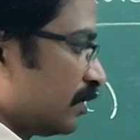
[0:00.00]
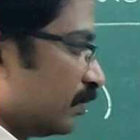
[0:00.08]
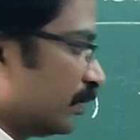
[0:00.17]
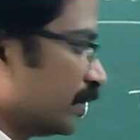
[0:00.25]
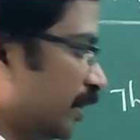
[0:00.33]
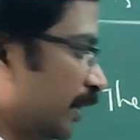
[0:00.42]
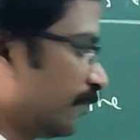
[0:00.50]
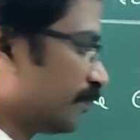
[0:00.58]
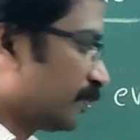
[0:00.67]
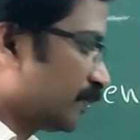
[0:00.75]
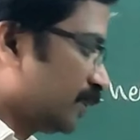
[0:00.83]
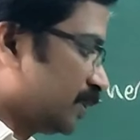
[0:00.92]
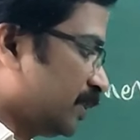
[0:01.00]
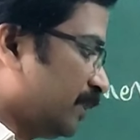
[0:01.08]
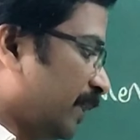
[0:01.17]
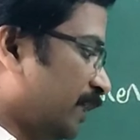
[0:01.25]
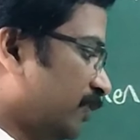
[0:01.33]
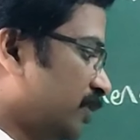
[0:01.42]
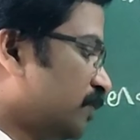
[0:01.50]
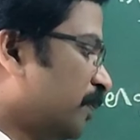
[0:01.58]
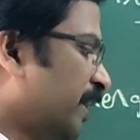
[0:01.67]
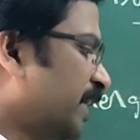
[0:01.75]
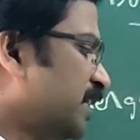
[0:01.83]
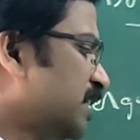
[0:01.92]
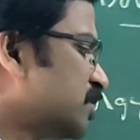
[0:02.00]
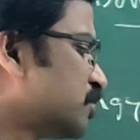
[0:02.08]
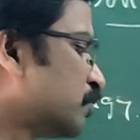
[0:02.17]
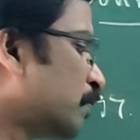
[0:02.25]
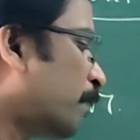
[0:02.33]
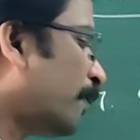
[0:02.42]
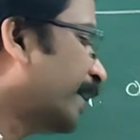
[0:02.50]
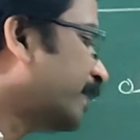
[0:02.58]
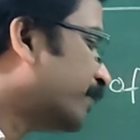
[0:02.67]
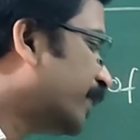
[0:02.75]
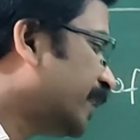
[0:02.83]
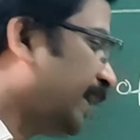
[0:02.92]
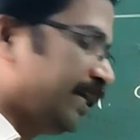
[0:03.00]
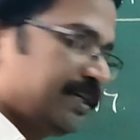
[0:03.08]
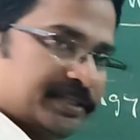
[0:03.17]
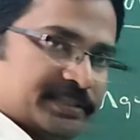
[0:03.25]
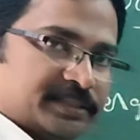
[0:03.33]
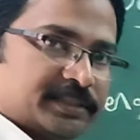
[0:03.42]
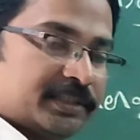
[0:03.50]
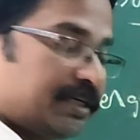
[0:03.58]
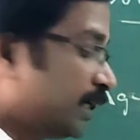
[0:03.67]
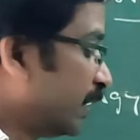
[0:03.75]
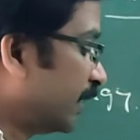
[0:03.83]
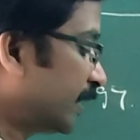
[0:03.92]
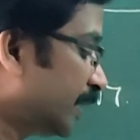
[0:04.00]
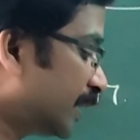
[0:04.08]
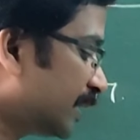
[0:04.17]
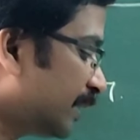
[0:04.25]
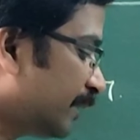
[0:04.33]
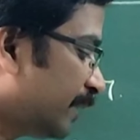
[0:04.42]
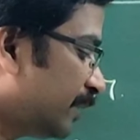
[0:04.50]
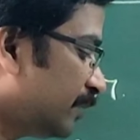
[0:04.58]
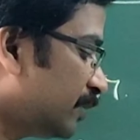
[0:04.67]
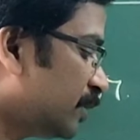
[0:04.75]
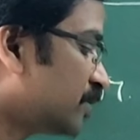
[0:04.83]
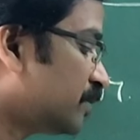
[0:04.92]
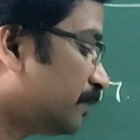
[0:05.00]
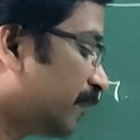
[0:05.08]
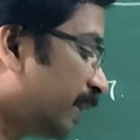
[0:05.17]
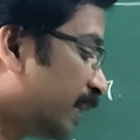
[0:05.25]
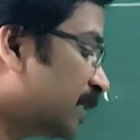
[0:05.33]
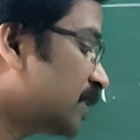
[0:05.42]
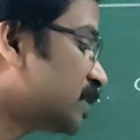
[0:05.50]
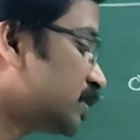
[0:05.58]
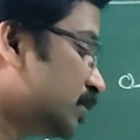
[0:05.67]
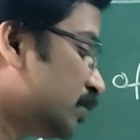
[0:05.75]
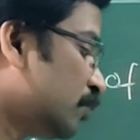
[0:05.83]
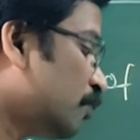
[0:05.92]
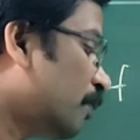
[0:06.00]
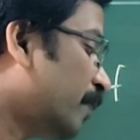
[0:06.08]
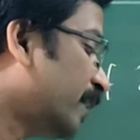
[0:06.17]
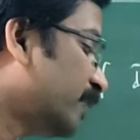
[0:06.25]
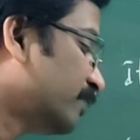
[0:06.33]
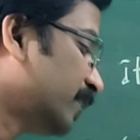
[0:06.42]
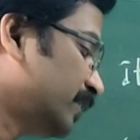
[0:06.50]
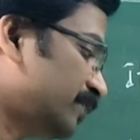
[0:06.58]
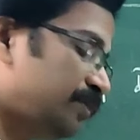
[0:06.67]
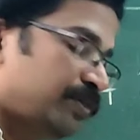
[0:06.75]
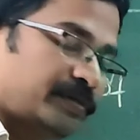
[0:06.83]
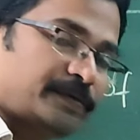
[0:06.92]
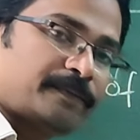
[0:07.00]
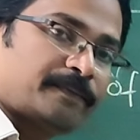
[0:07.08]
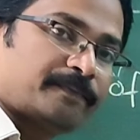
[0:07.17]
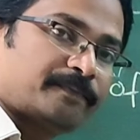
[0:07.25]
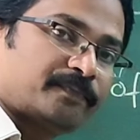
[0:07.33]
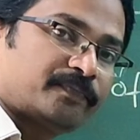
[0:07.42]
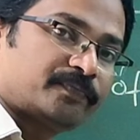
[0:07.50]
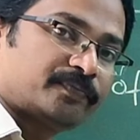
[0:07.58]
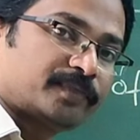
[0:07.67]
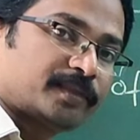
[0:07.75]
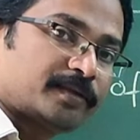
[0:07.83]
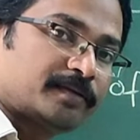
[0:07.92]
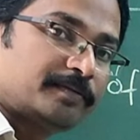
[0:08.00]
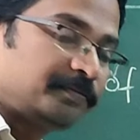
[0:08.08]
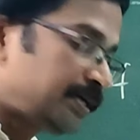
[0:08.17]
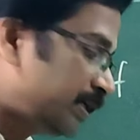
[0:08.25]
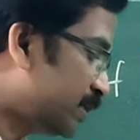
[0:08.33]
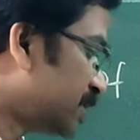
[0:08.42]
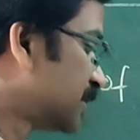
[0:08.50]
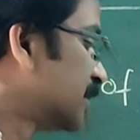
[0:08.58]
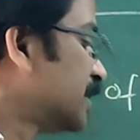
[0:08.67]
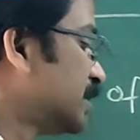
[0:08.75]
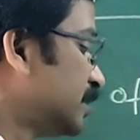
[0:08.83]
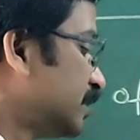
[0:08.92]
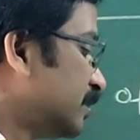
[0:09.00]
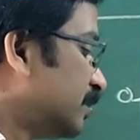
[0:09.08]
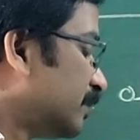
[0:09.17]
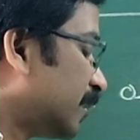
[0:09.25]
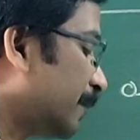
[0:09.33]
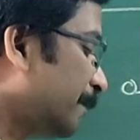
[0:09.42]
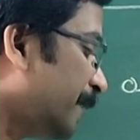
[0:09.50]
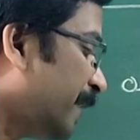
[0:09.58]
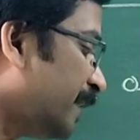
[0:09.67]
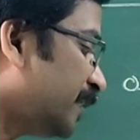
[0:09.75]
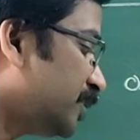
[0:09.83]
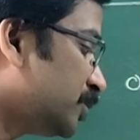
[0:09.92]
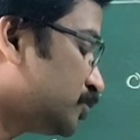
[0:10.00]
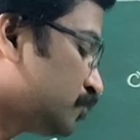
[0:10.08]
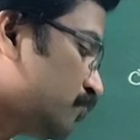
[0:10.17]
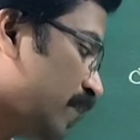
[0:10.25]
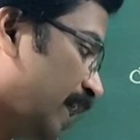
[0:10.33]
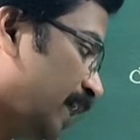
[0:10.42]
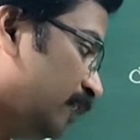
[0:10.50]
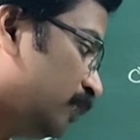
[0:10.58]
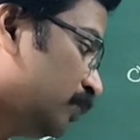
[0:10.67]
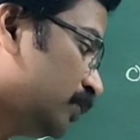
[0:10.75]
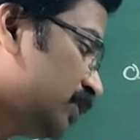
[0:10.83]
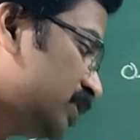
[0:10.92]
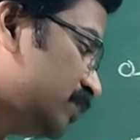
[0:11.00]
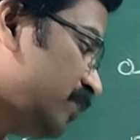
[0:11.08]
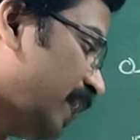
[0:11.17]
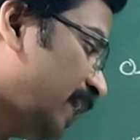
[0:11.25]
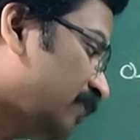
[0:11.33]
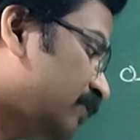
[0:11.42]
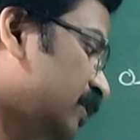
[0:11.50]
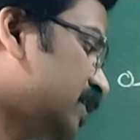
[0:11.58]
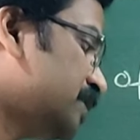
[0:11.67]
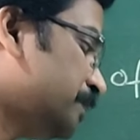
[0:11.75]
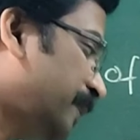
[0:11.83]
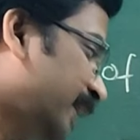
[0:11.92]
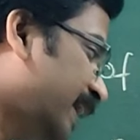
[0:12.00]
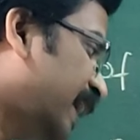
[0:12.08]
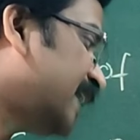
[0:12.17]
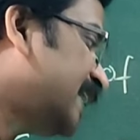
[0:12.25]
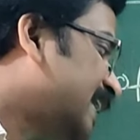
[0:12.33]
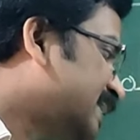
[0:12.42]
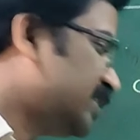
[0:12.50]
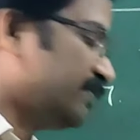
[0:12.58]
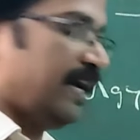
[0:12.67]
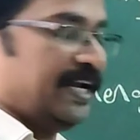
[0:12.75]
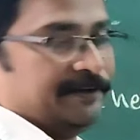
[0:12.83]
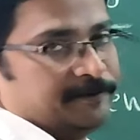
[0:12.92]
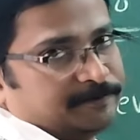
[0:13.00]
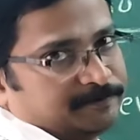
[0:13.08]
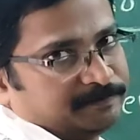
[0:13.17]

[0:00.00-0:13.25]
Okay, this the value is minus 2.18. Here the value is minus 0.54. Means compare these two values, this value is bigger than this value.